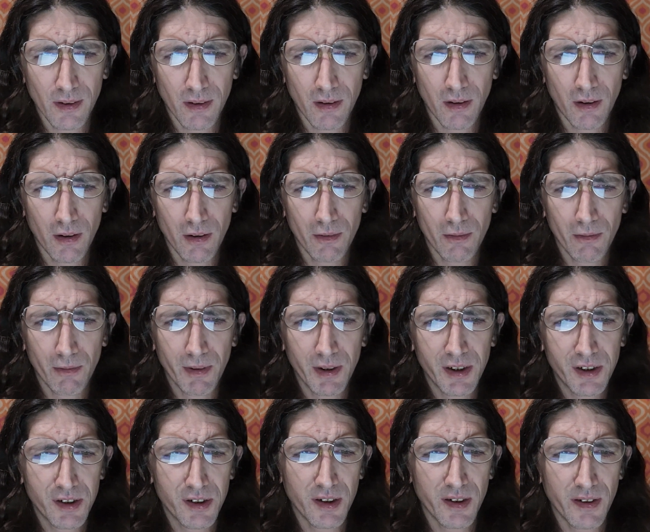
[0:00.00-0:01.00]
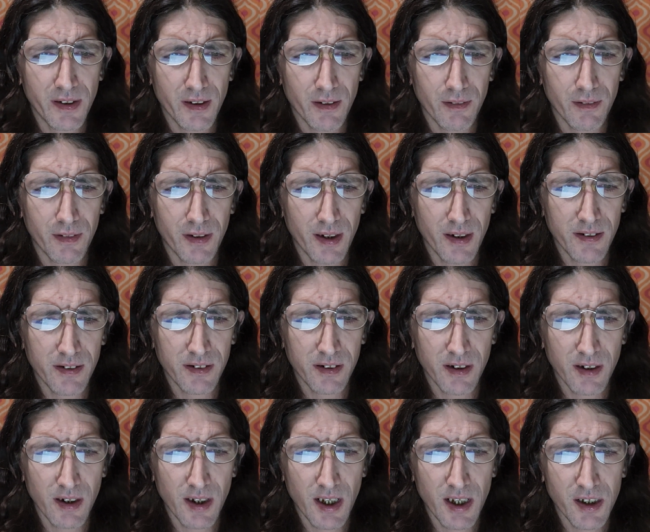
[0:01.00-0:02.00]
on reaching their
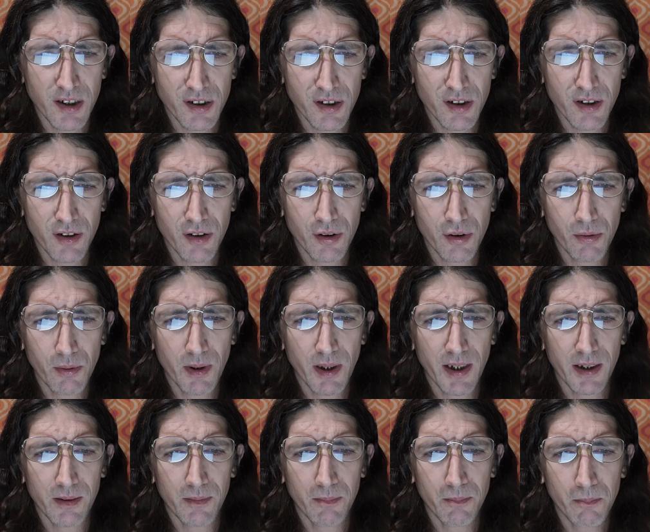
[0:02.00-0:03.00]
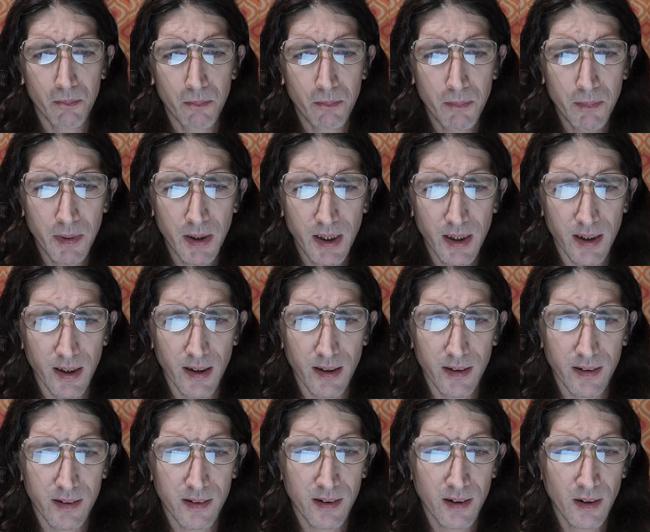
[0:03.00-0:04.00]
destination to admit
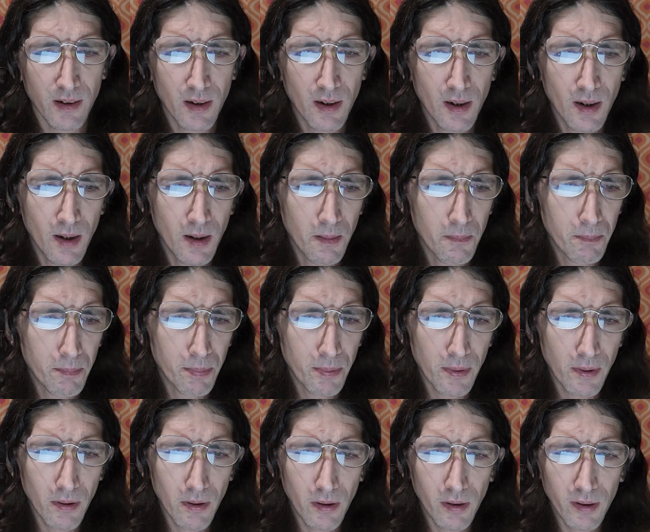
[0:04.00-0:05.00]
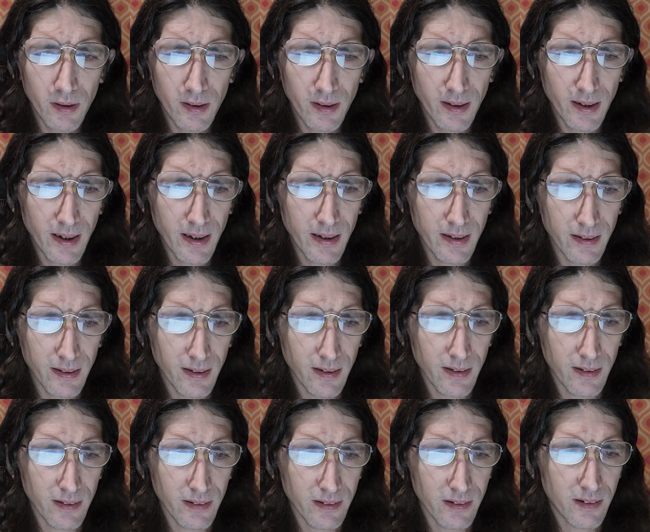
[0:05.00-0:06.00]
it, Paulette
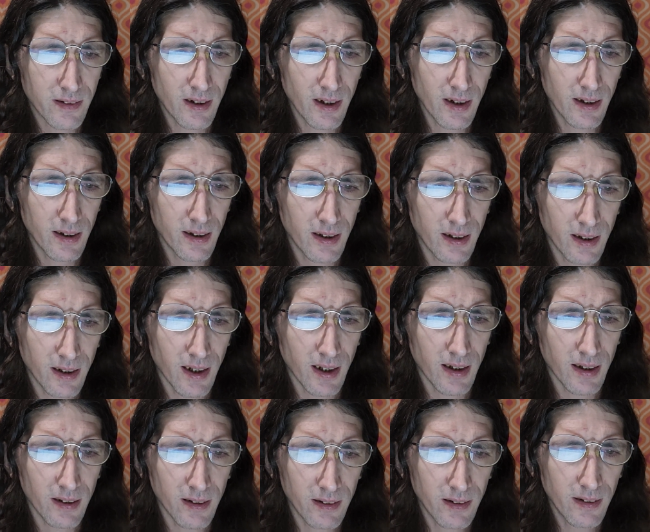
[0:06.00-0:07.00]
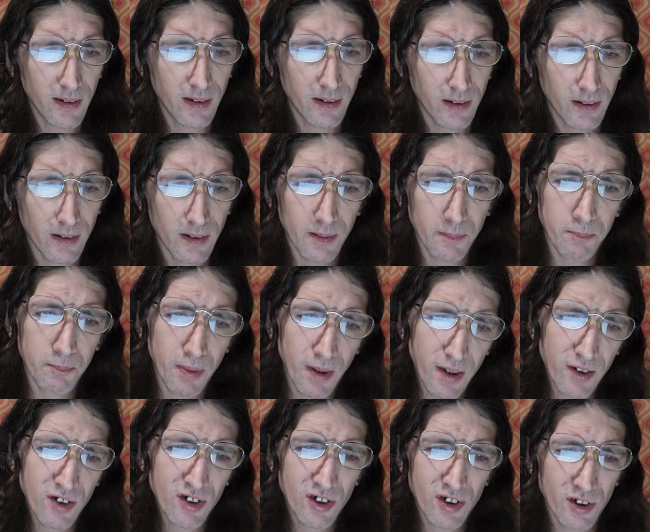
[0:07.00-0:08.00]
is getting a little
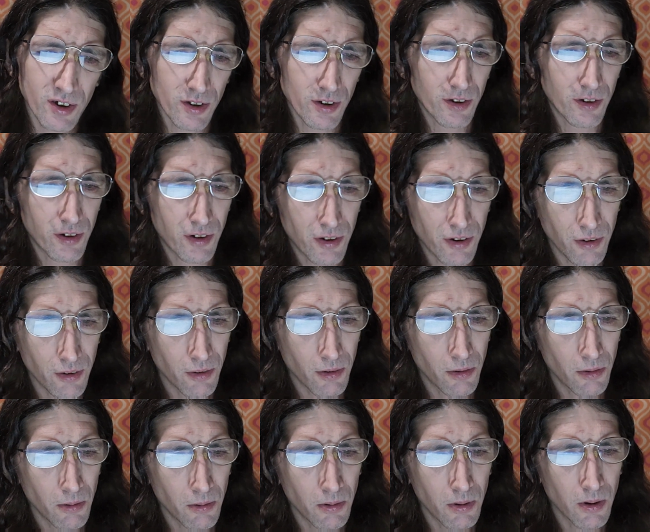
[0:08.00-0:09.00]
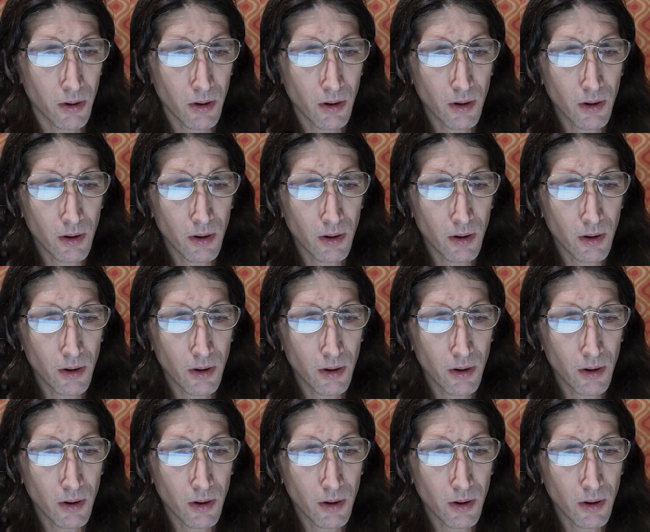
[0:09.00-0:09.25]
impatient too.